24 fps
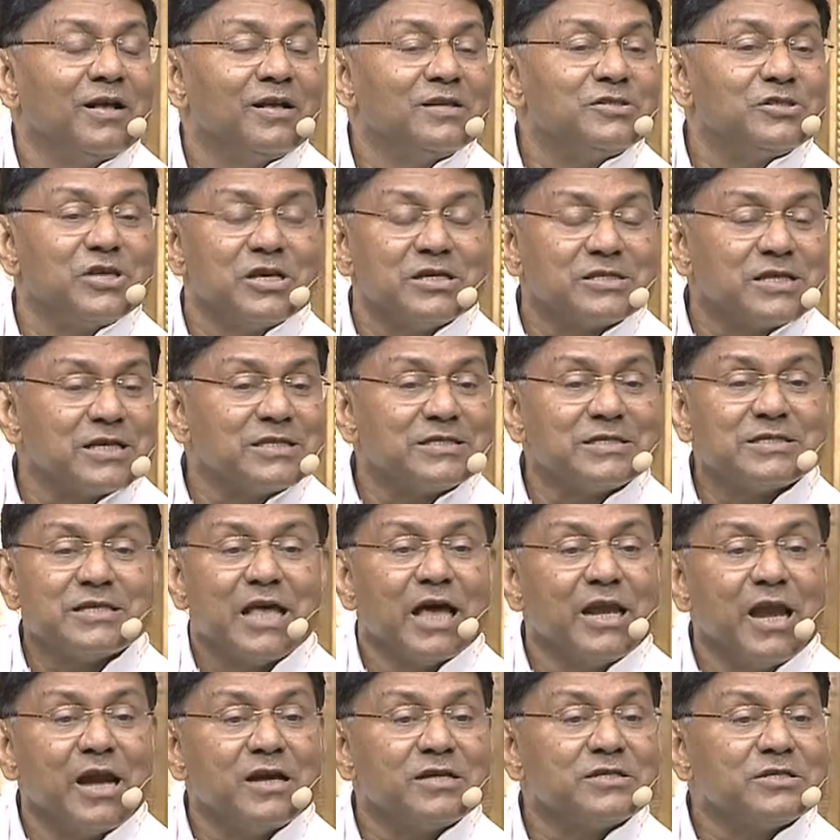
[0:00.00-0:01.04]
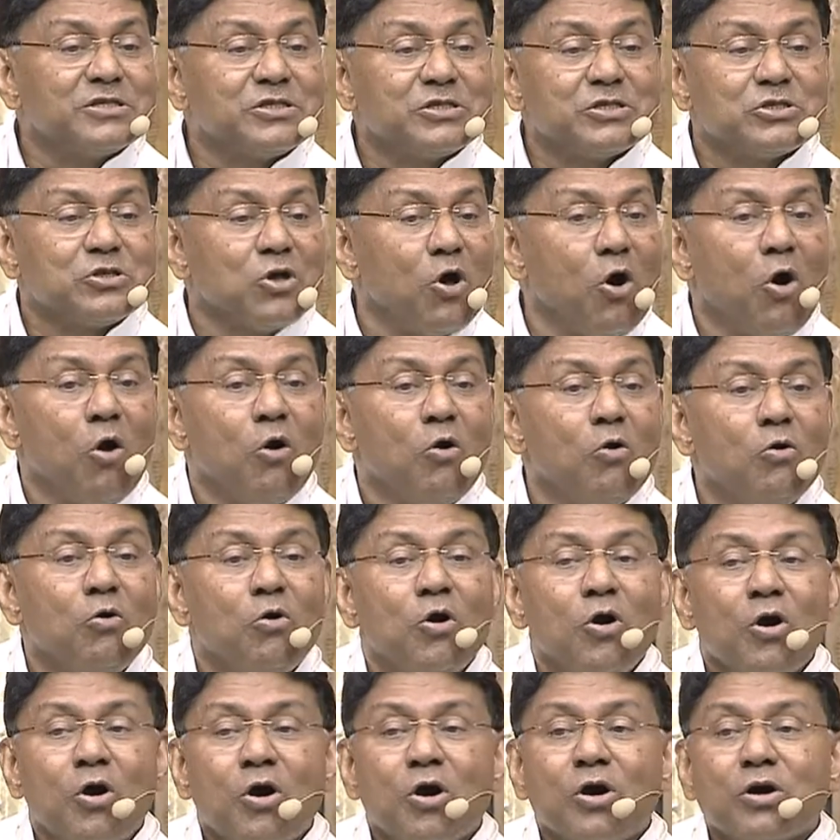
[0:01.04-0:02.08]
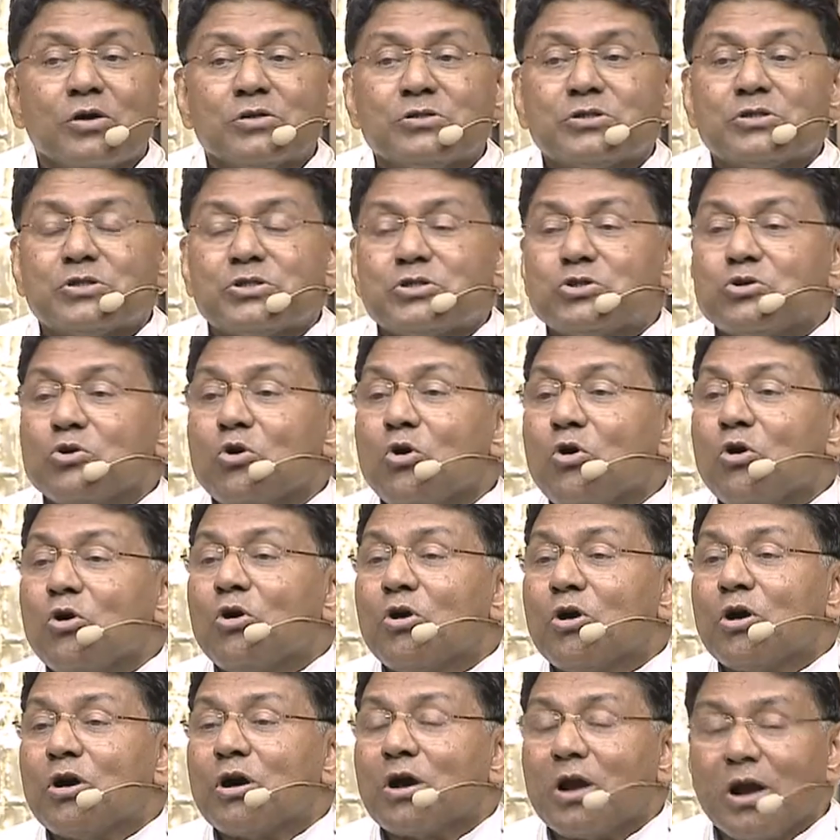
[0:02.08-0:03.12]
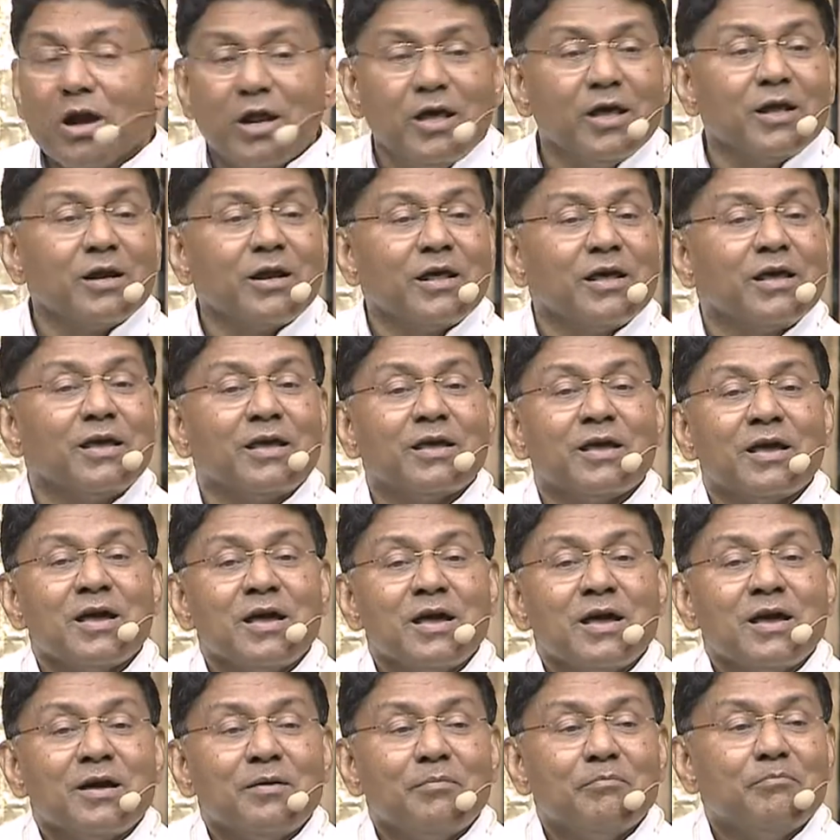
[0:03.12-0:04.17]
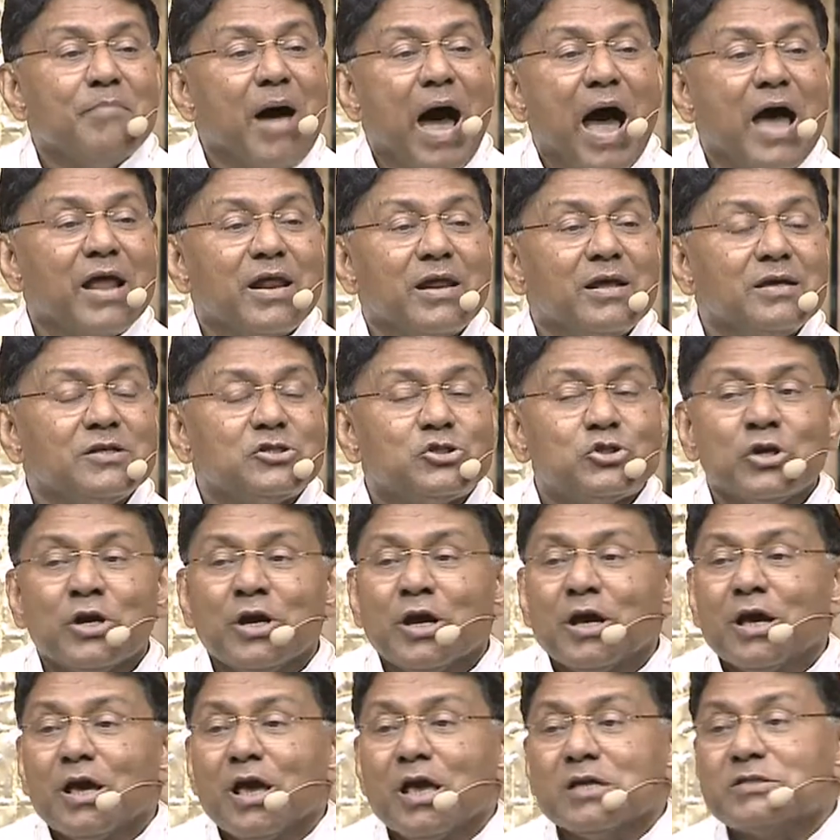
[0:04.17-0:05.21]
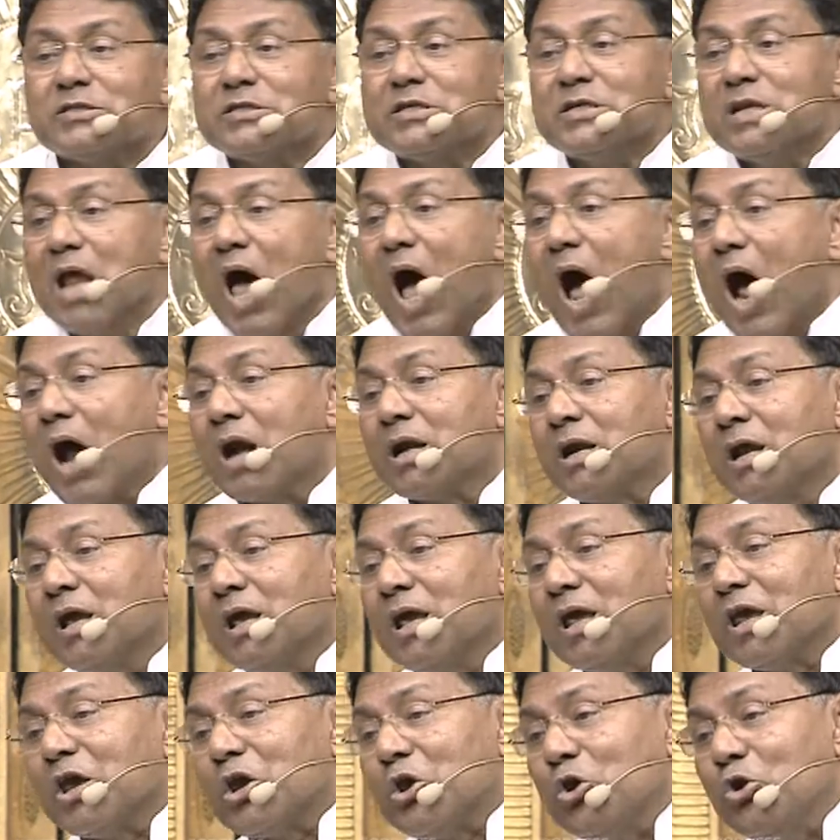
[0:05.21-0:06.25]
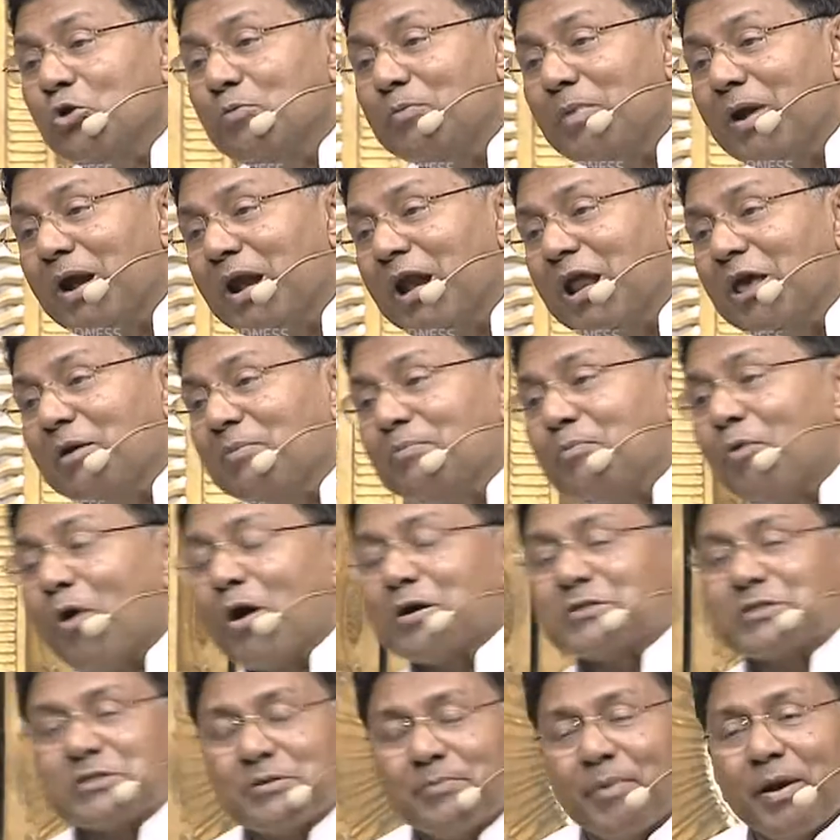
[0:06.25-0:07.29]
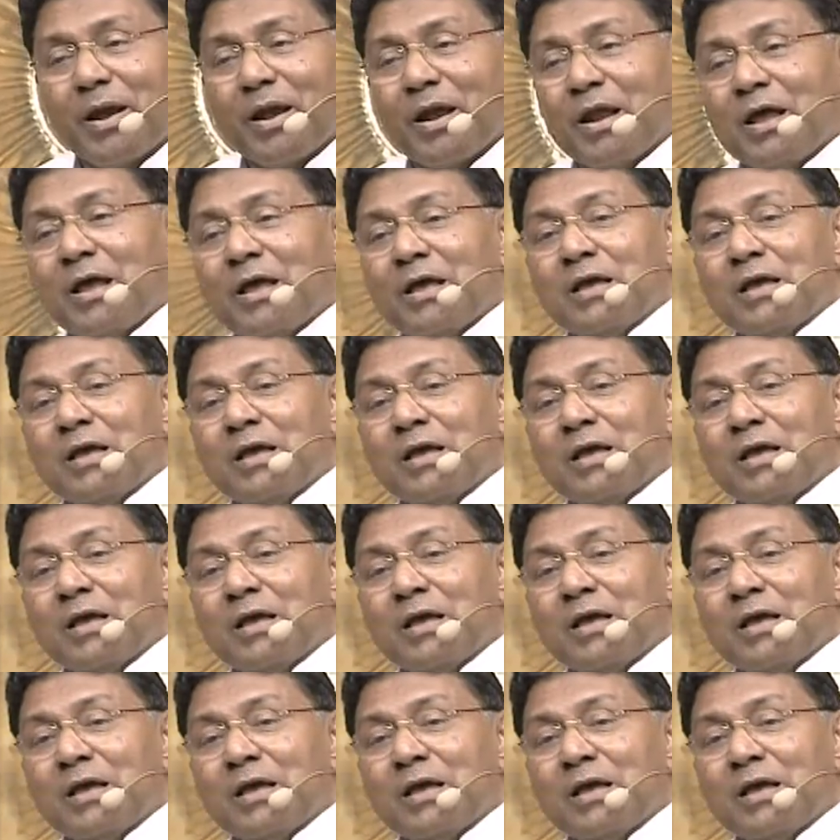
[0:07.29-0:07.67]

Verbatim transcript: Jesus said it so, so clearly. Marriage is not humanly possible.